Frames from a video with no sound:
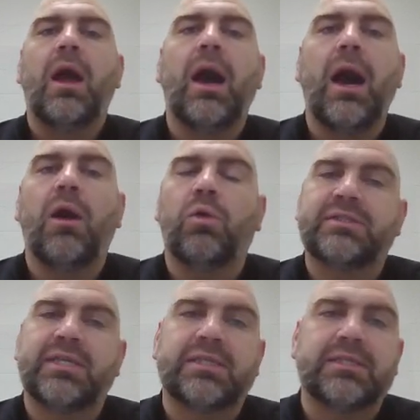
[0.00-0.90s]
or
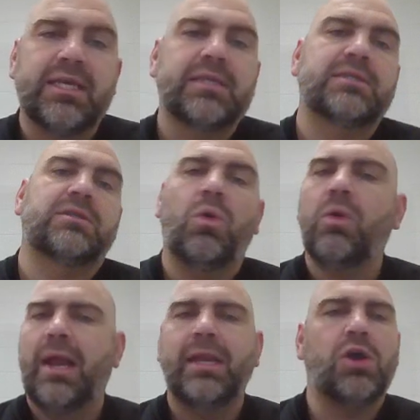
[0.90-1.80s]
6 and 6,
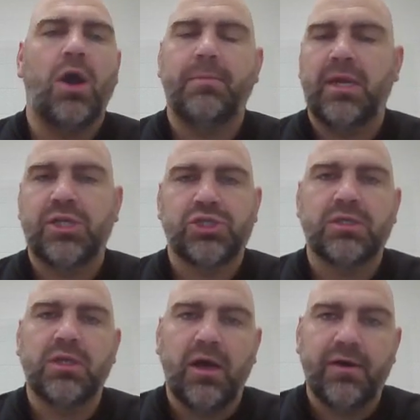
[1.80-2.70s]
or any
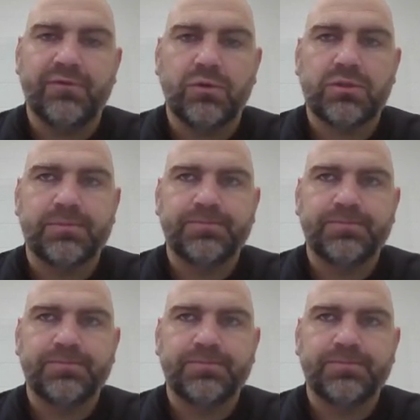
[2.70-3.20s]
combination of those.